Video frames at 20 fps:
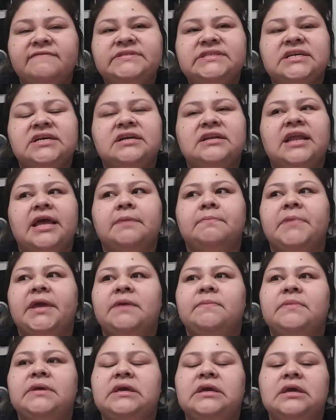I've done, like
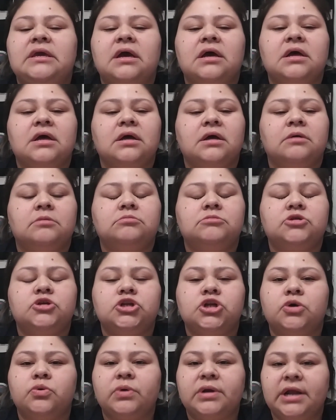maybe,
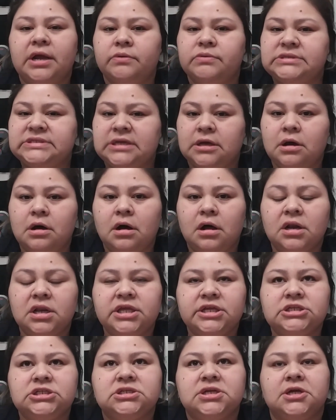when I was in
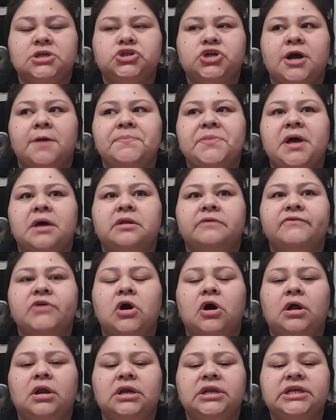college and I dropped out of
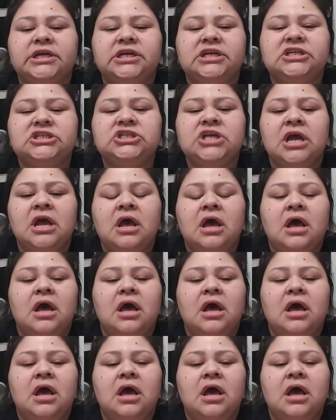college,